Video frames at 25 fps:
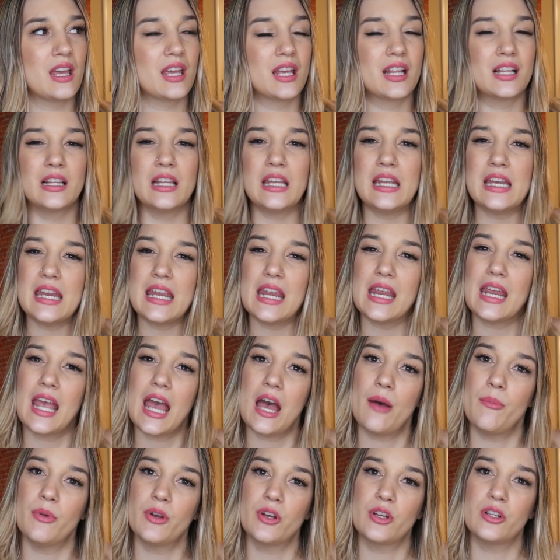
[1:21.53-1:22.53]
cleaning,
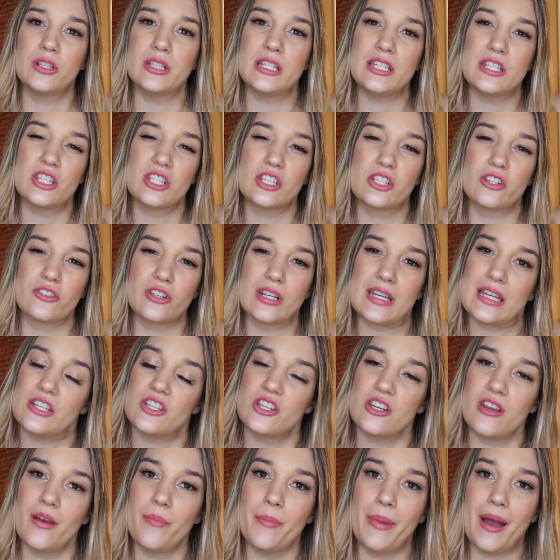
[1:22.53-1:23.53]
chemically
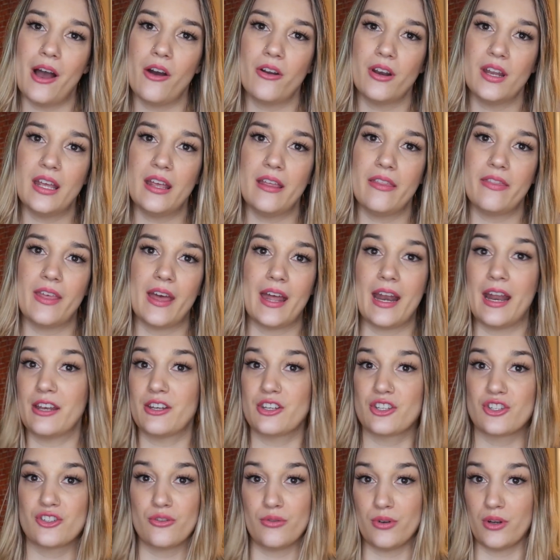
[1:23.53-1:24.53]
screechy about it that I
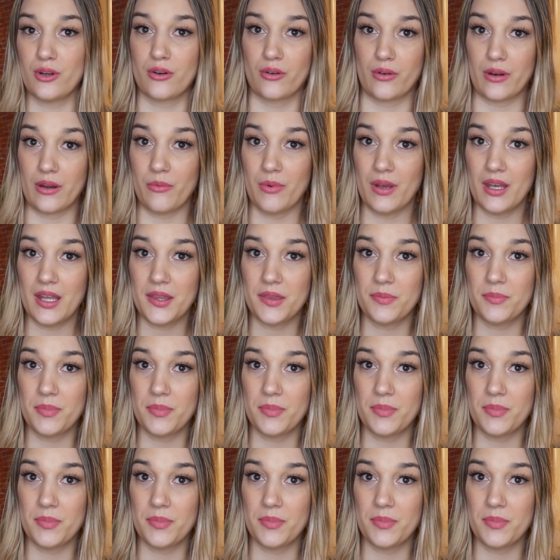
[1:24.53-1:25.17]
just don't agree with,